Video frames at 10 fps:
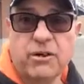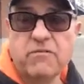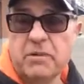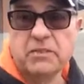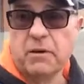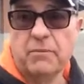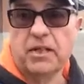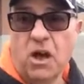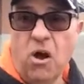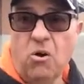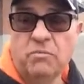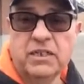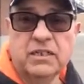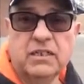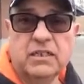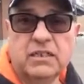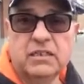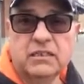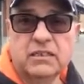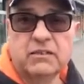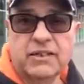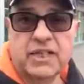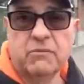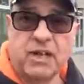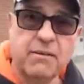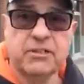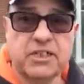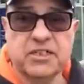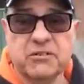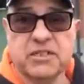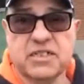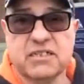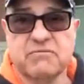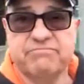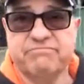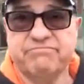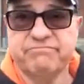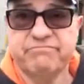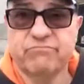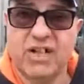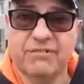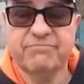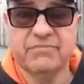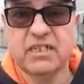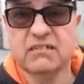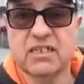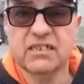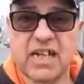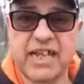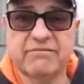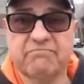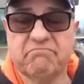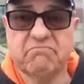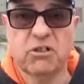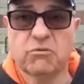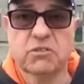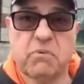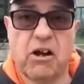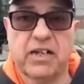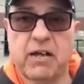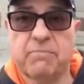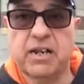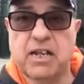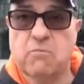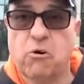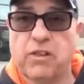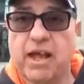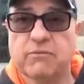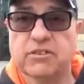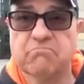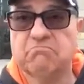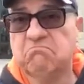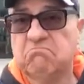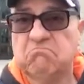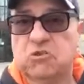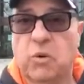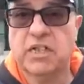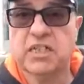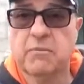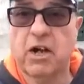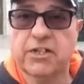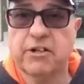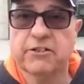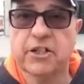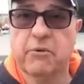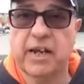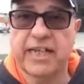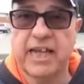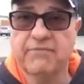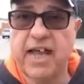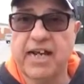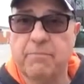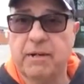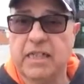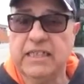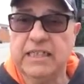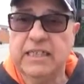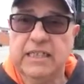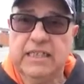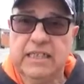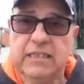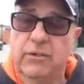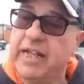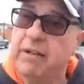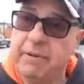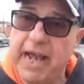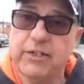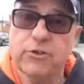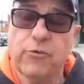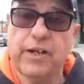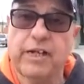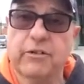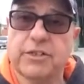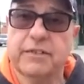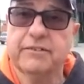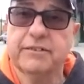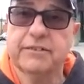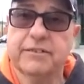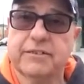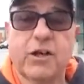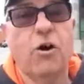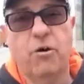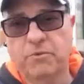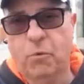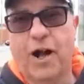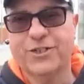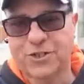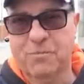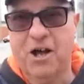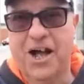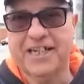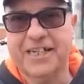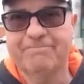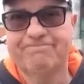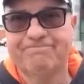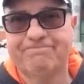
so everybody's probably home. So I think what I'm going to do is, well, you know, since I don't spark up anymore, that was 20 some odd years ago when I gave that up, I'll go get a bag of Doritos and go home and watch some hockey.